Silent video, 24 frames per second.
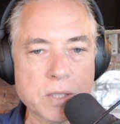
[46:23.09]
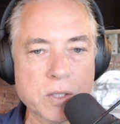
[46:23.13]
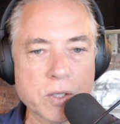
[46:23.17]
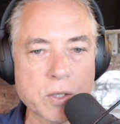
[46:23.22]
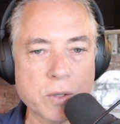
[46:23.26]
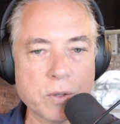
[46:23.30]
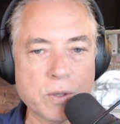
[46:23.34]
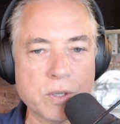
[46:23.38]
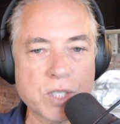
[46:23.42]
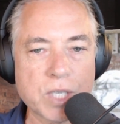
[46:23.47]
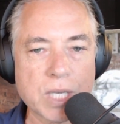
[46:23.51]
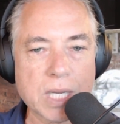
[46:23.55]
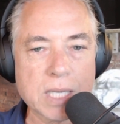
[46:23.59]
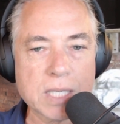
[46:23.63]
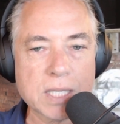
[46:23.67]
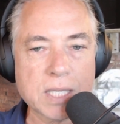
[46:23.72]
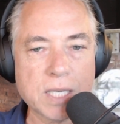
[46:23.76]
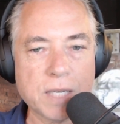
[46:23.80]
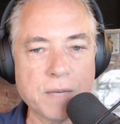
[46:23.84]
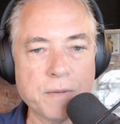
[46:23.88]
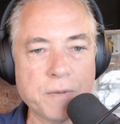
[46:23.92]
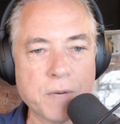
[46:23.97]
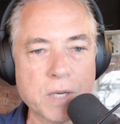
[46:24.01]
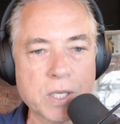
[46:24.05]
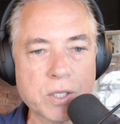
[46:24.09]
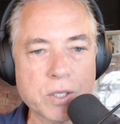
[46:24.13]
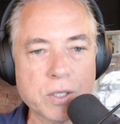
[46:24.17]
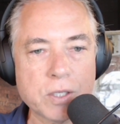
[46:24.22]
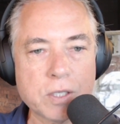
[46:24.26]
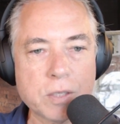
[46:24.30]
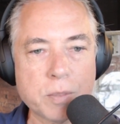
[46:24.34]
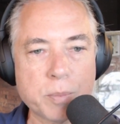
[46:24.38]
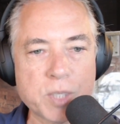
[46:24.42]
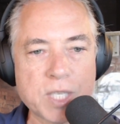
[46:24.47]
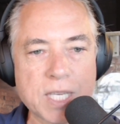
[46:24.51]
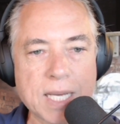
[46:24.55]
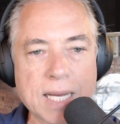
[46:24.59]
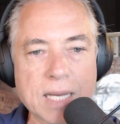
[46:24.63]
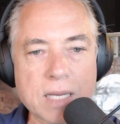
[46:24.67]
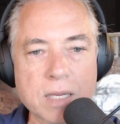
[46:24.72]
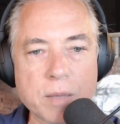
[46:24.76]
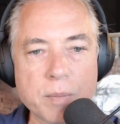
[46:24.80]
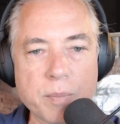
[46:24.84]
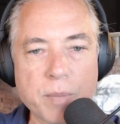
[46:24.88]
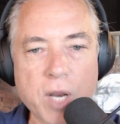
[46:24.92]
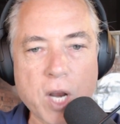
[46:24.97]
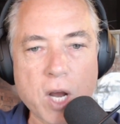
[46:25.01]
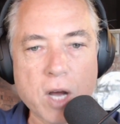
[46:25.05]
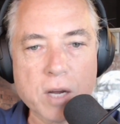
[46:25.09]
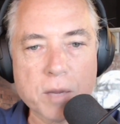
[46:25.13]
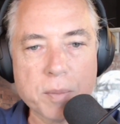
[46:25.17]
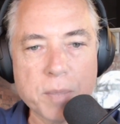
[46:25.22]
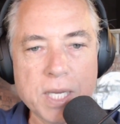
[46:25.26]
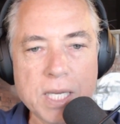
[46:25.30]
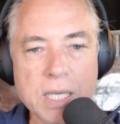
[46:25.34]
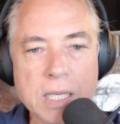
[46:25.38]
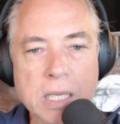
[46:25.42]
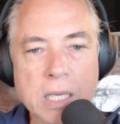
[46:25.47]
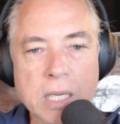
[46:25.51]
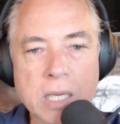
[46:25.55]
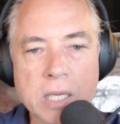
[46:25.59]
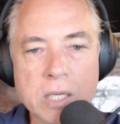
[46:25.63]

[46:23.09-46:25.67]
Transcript: So jealousy functions to protect monogamy,